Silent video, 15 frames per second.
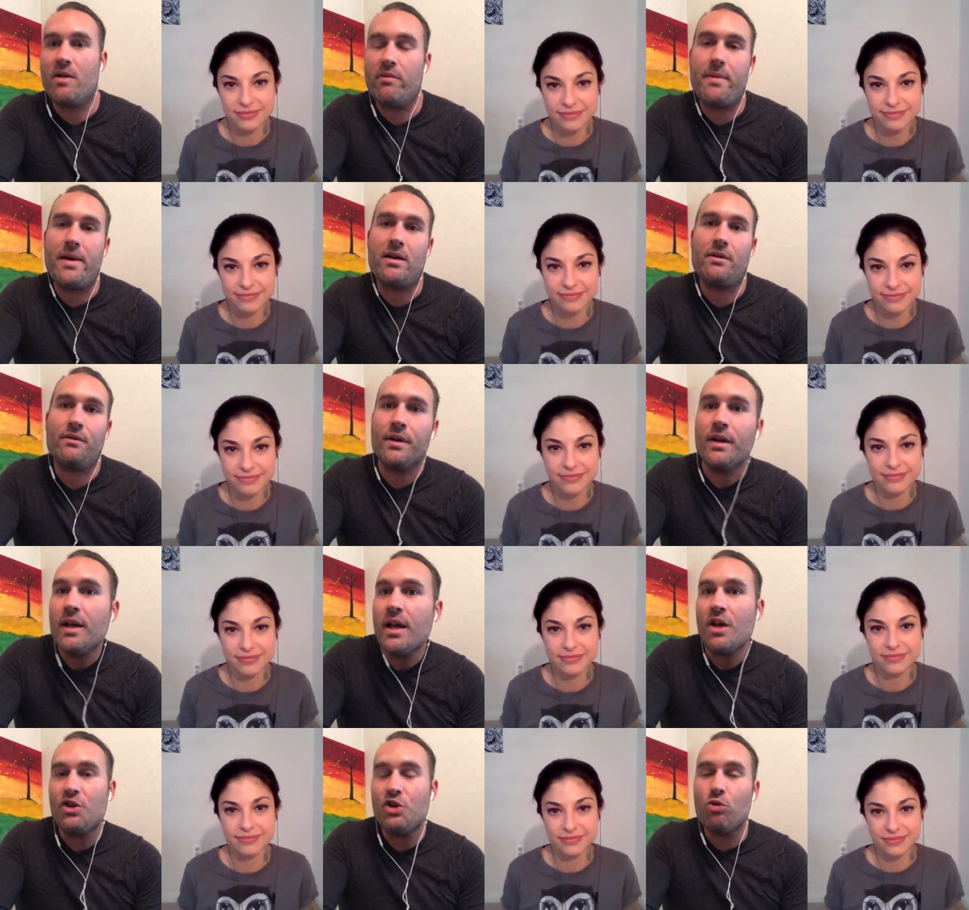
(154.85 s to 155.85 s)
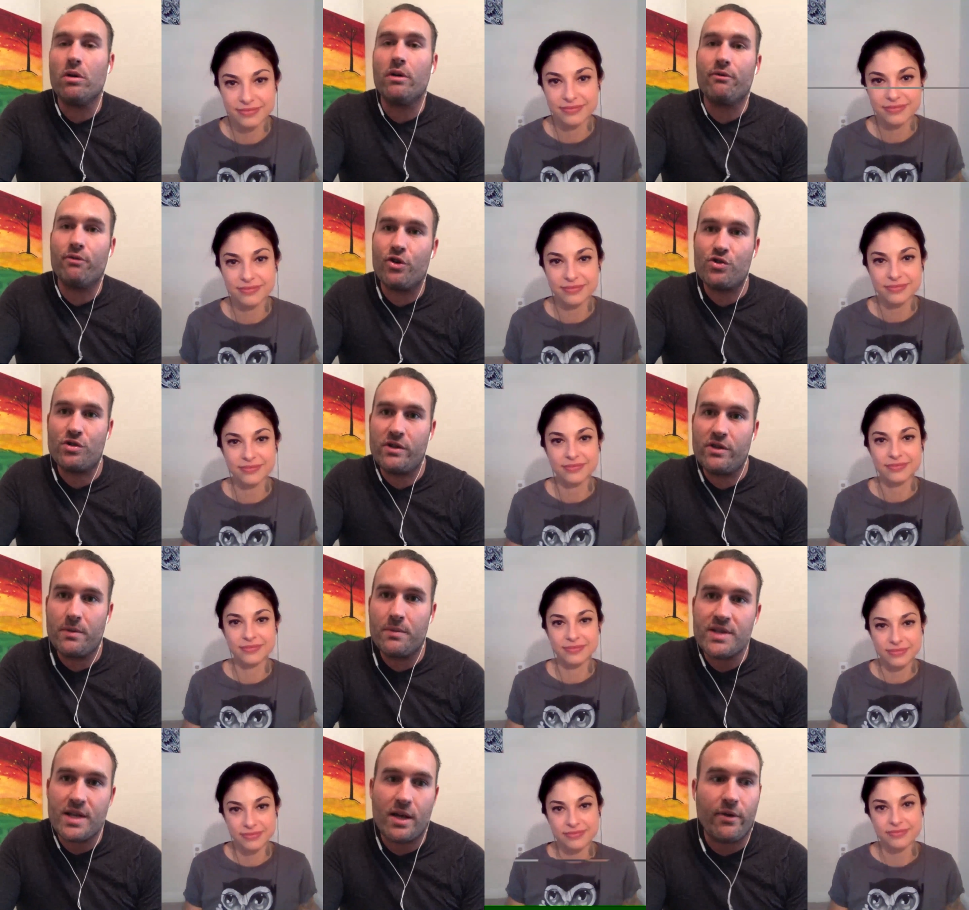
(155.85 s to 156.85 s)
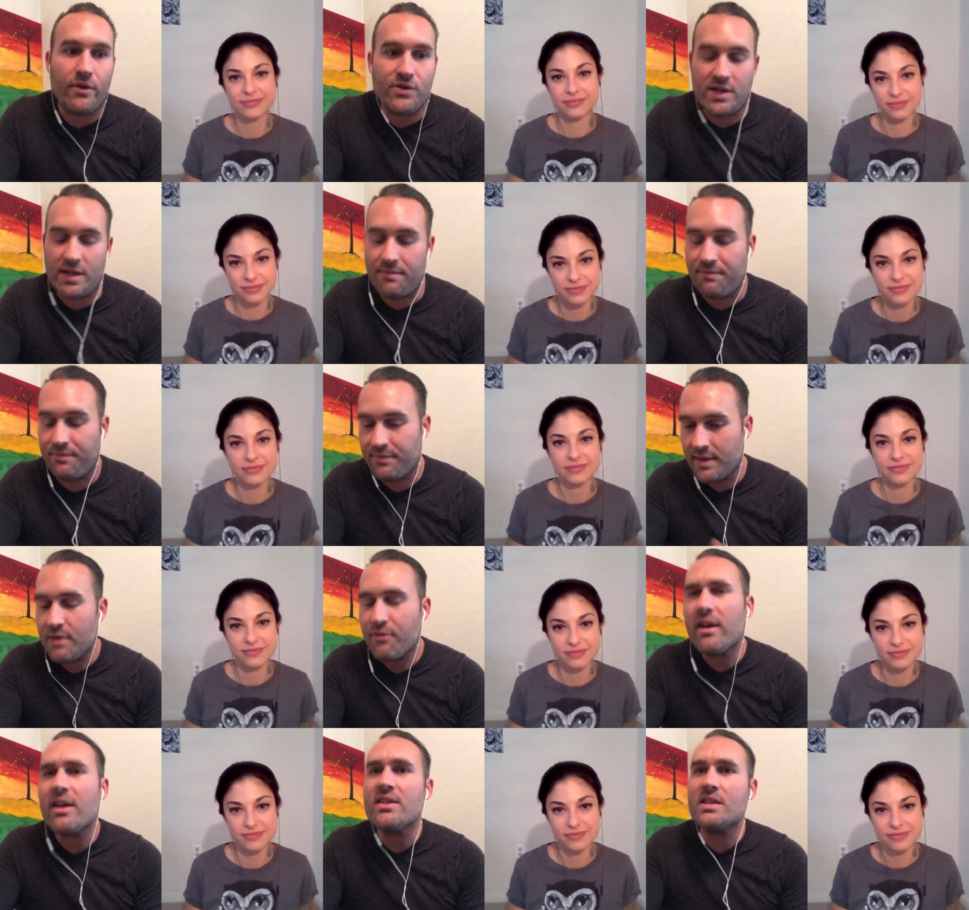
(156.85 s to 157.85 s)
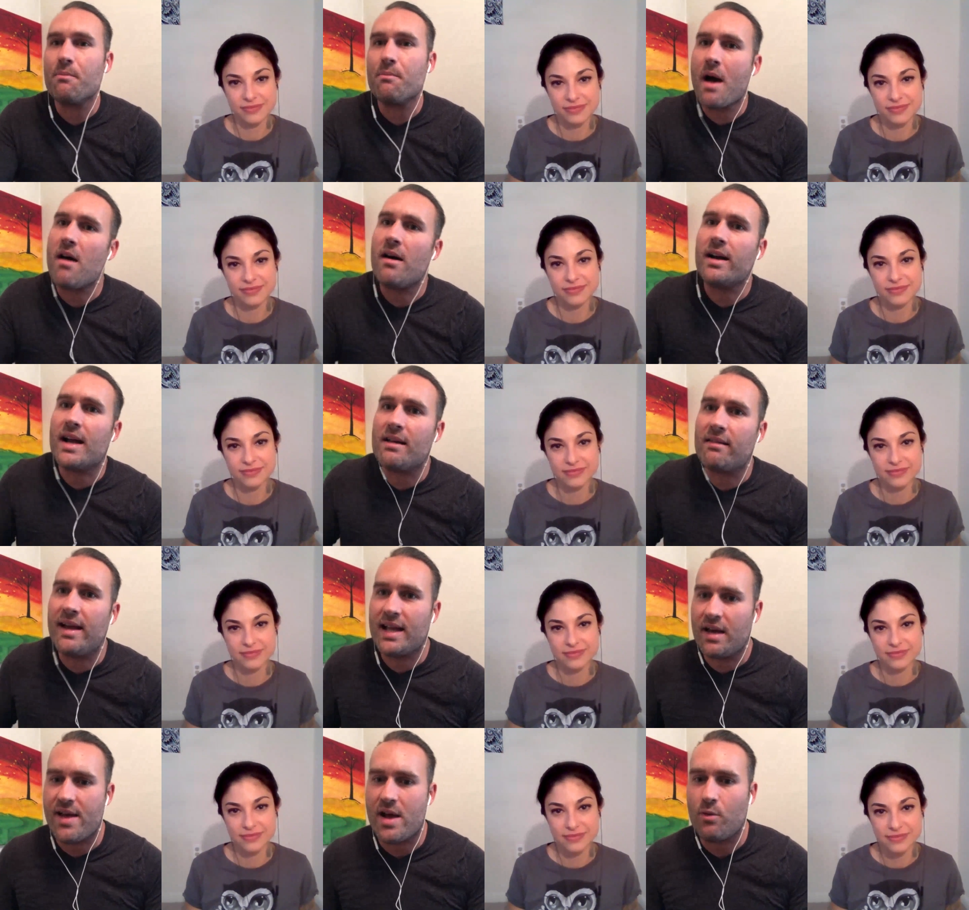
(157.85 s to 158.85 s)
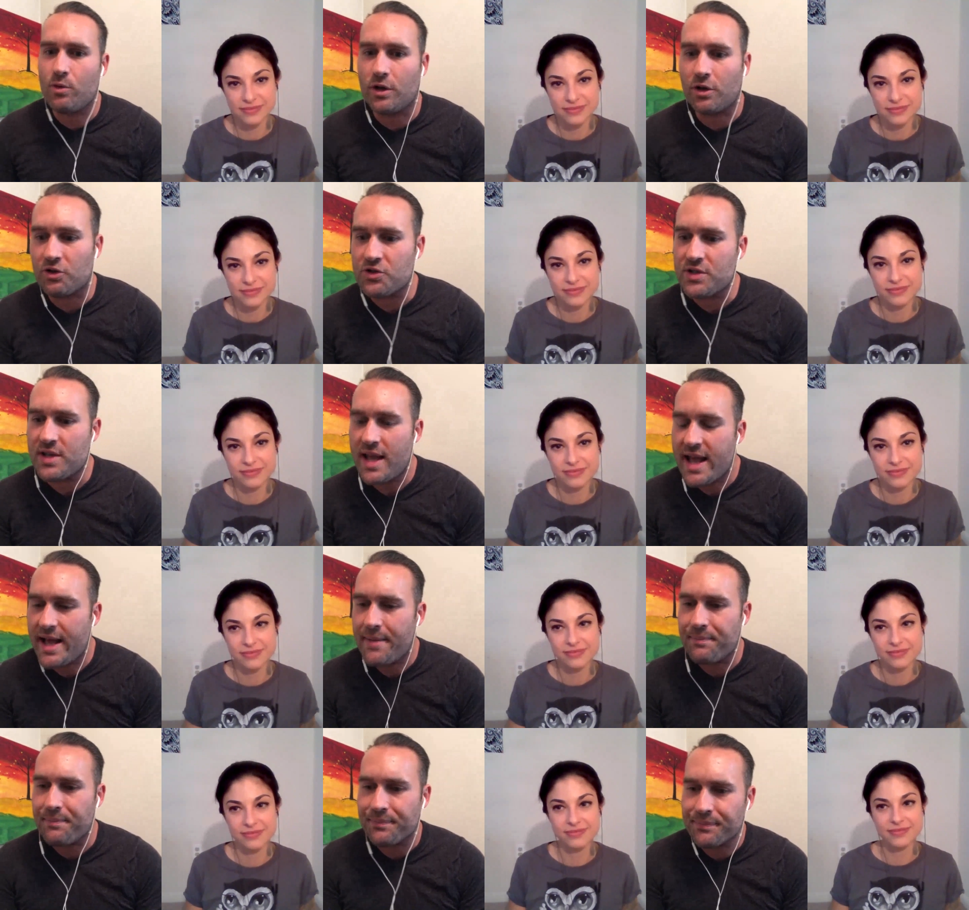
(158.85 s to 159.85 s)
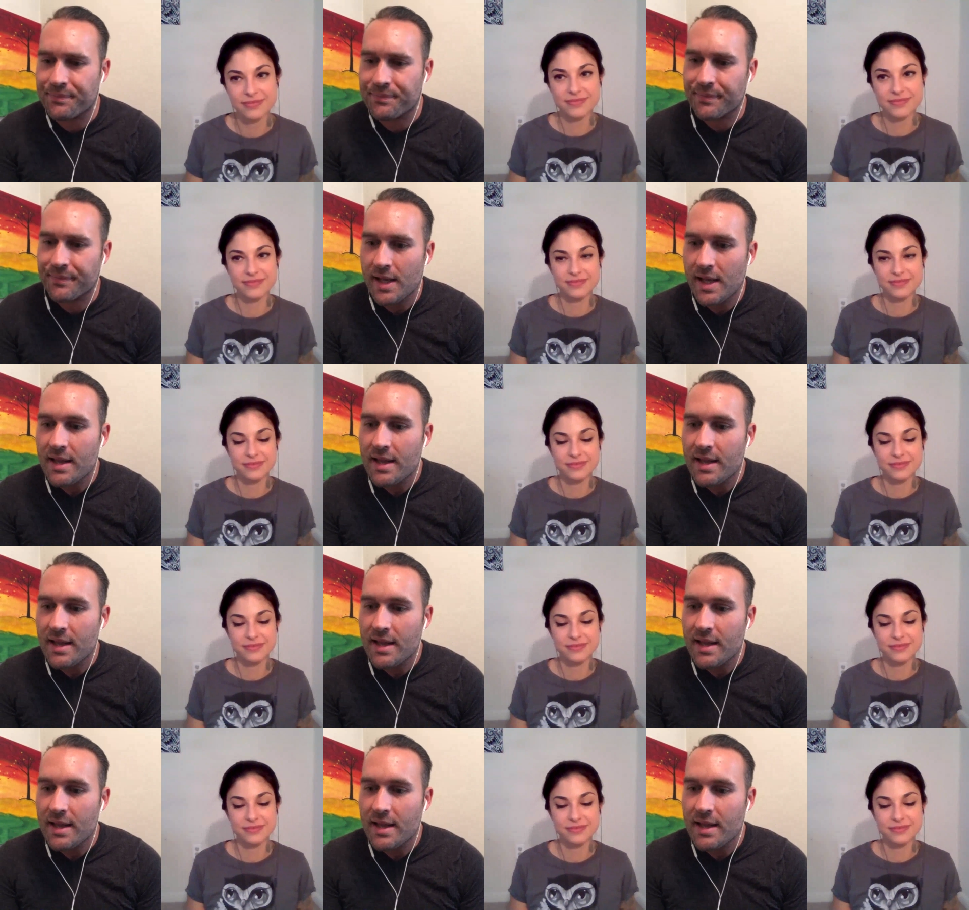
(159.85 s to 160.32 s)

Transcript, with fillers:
Speaker 1: become a better, newer version of themselves and very symbolic. I like how that works. And mm.